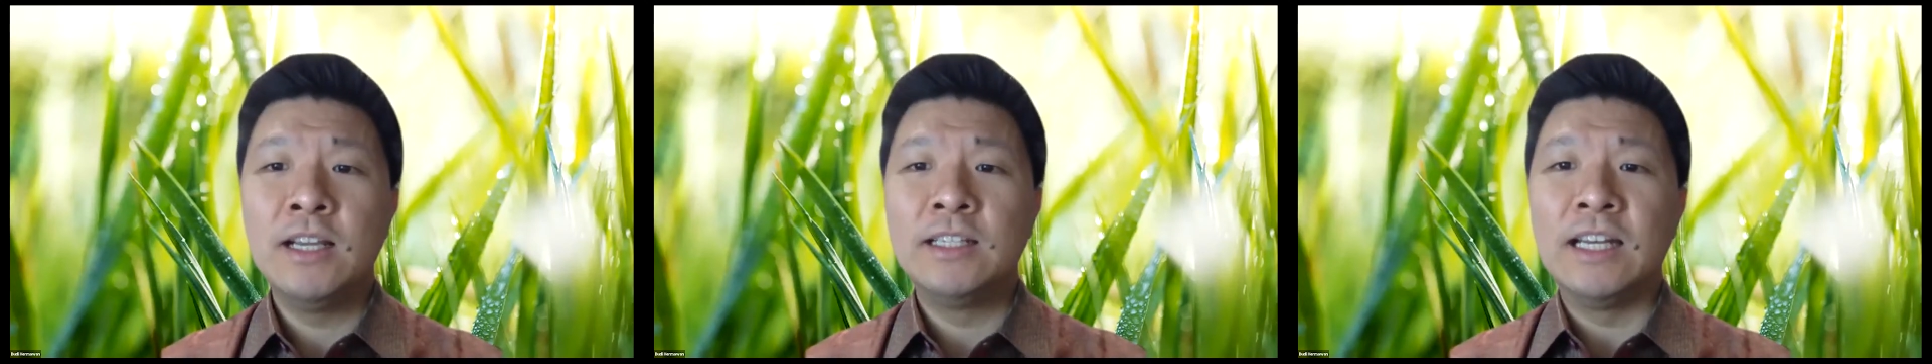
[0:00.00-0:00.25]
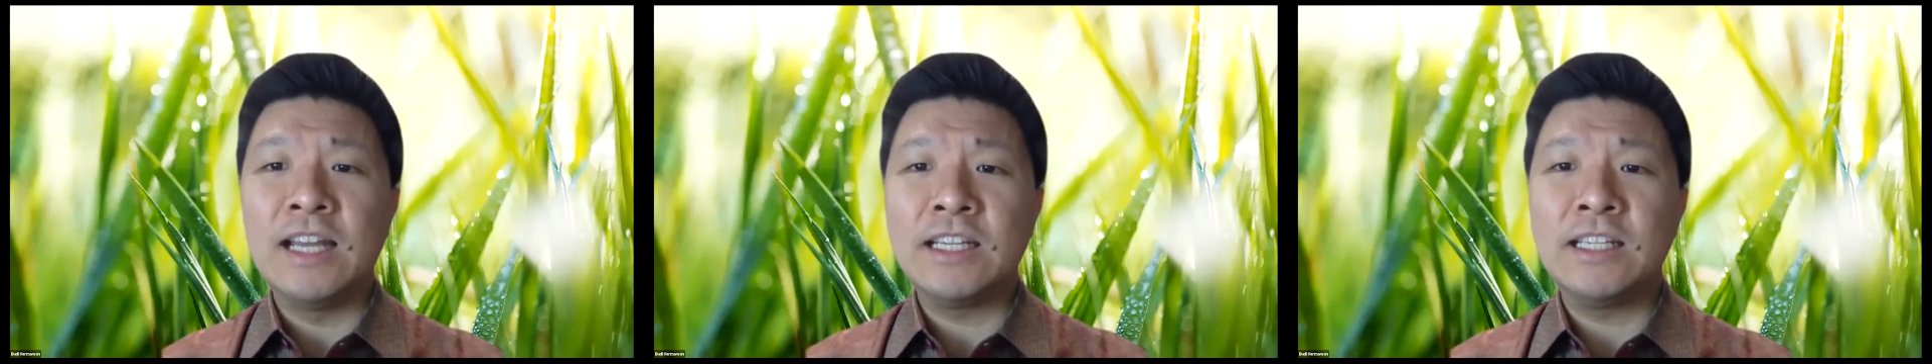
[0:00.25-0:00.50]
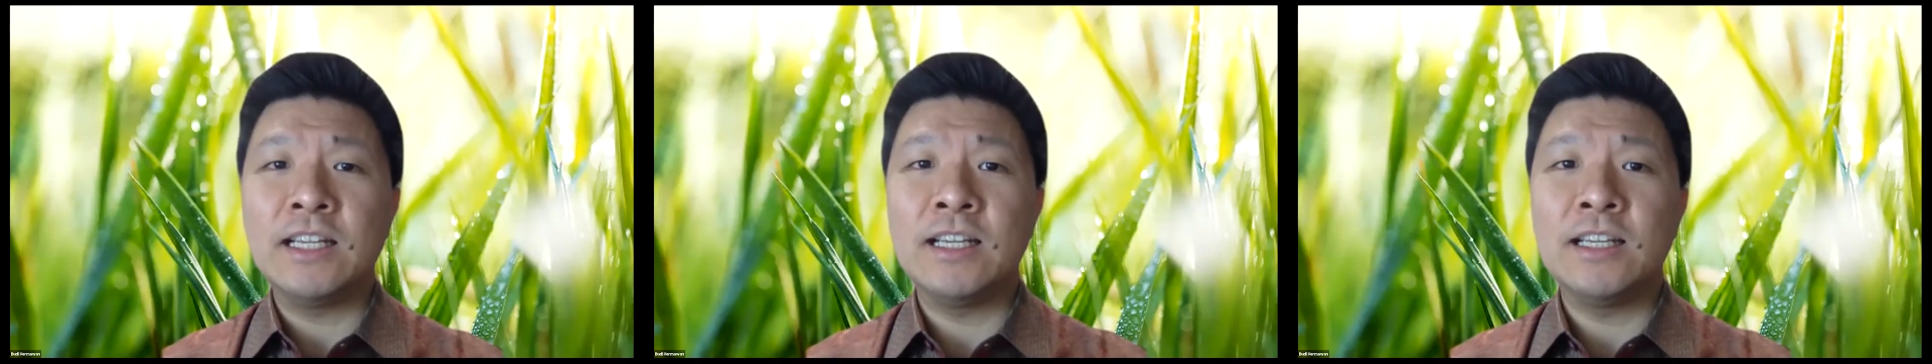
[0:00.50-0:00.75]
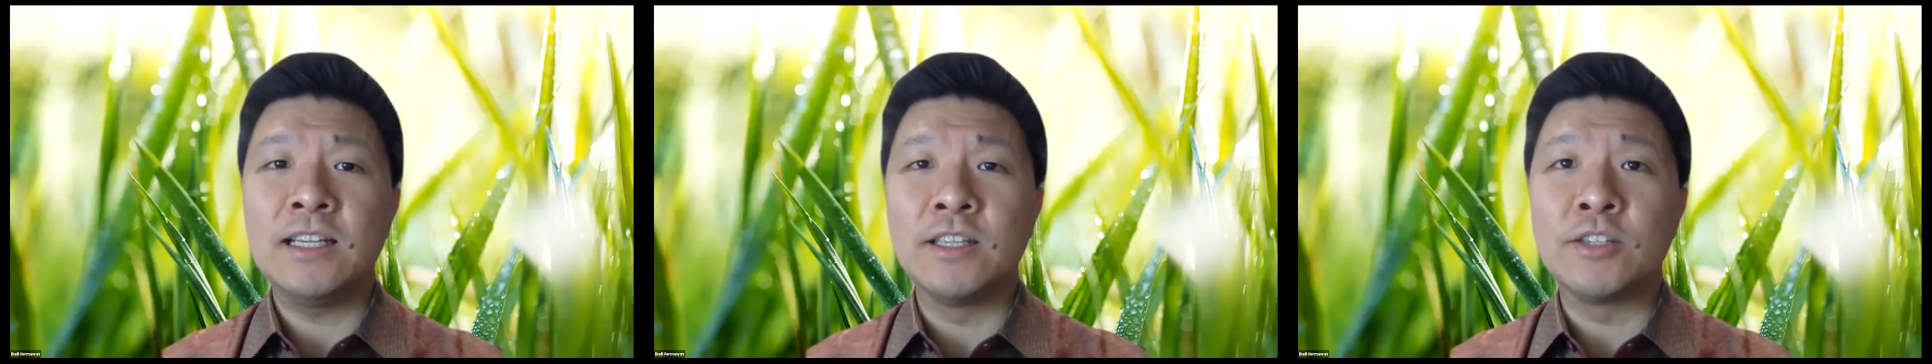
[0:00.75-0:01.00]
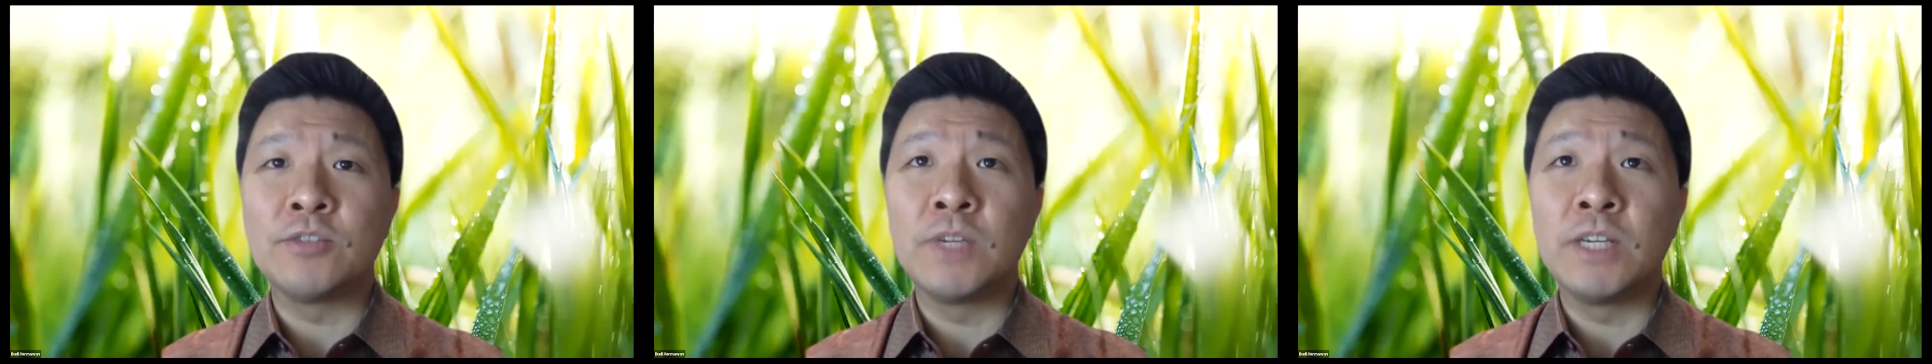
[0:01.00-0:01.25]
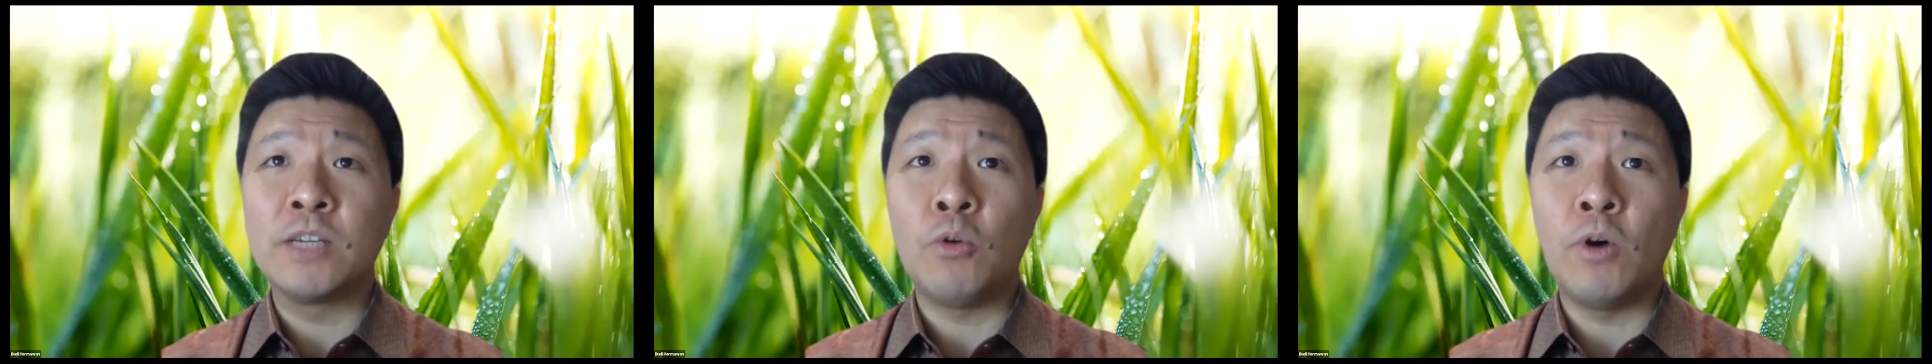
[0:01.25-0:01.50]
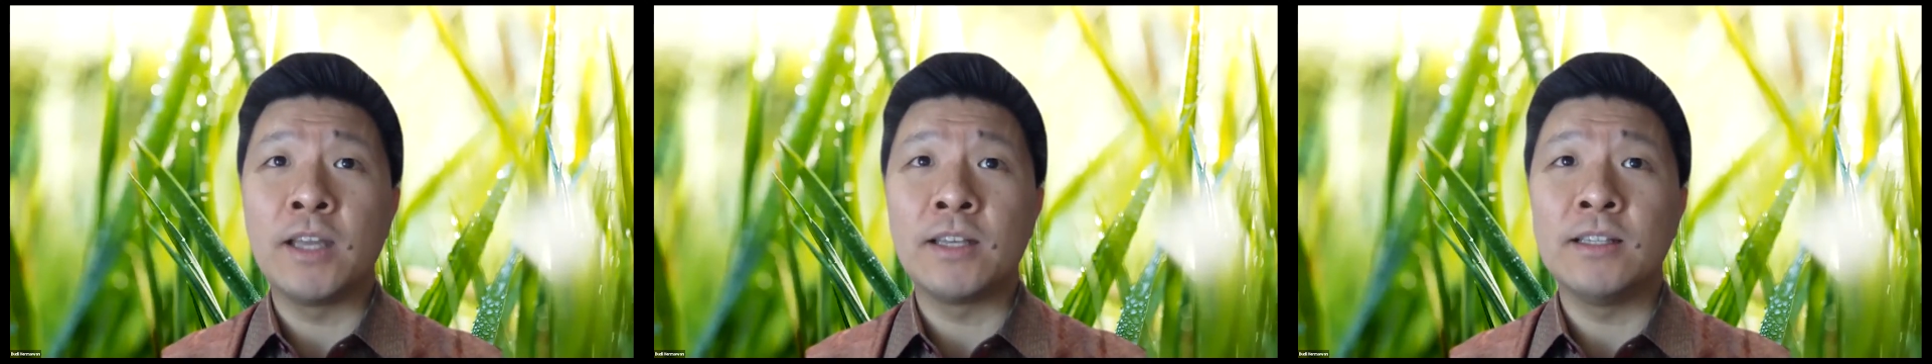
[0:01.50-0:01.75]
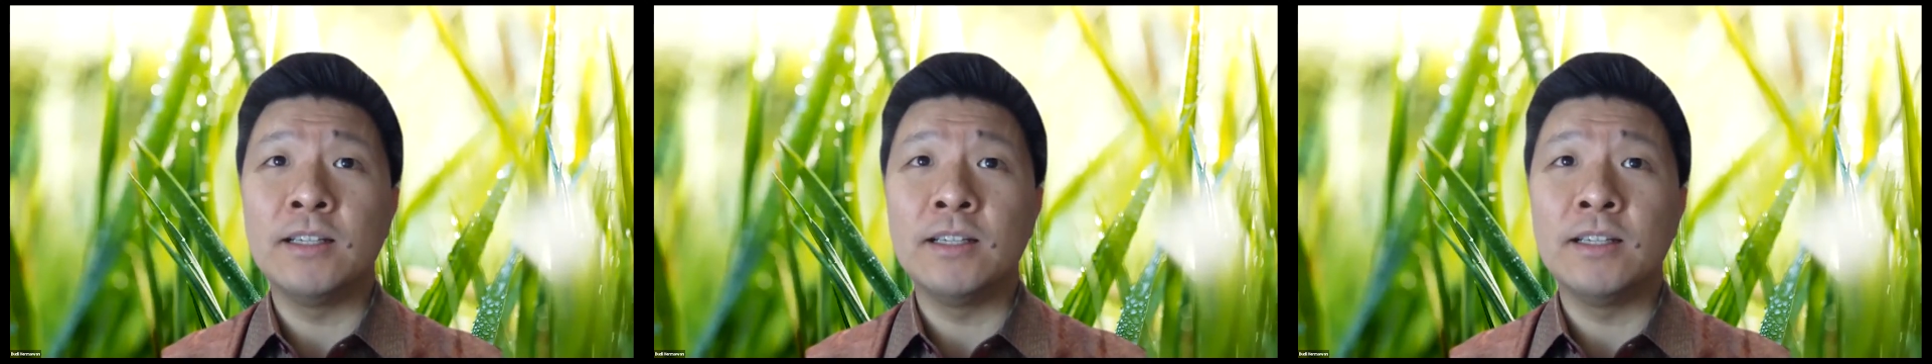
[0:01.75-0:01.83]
the La Nina is really quite